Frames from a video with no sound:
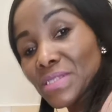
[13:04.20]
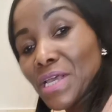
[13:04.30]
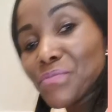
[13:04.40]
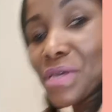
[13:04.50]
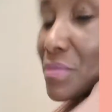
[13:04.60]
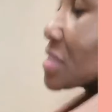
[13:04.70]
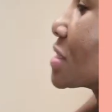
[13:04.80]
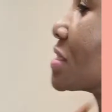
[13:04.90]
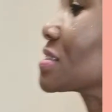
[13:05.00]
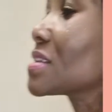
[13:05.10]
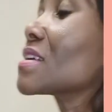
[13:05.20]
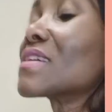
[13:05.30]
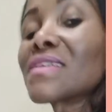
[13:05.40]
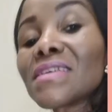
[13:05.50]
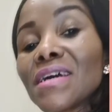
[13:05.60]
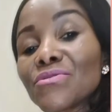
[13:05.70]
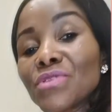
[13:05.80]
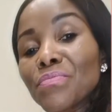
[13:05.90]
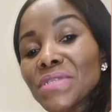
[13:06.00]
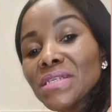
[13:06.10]
Send me a message, then I'll
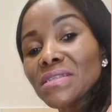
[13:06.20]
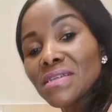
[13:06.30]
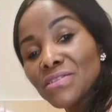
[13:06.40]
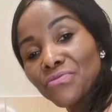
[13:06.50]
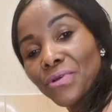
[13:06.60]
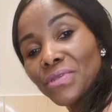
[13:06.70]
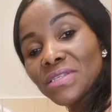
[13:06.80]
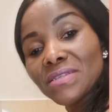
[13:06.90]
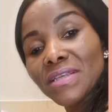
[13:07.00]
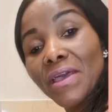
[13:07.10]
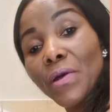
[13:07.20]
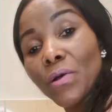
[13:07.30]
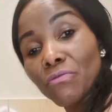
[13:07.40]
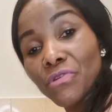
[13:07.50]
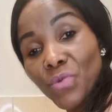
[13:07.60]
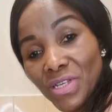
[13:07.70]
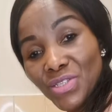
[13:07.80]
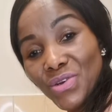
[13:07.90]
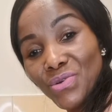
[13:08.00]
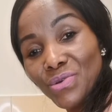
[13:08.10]
do a presentation for you. This is a healthy way
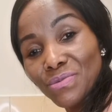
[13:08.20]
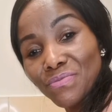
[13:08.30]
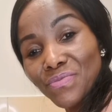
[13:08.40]
to cook.